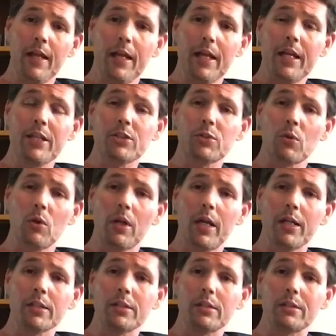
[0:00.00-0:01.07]
Israel
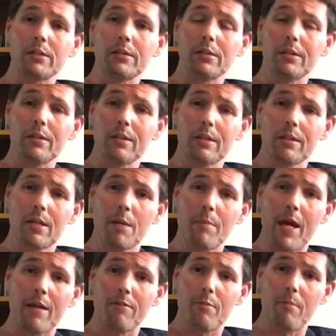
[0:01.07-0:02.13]
has come
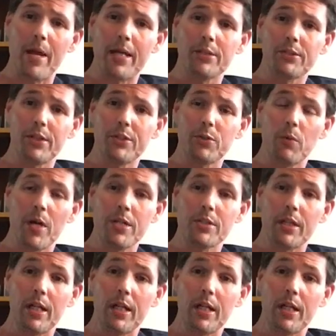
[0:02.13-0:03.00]
out of a bad situation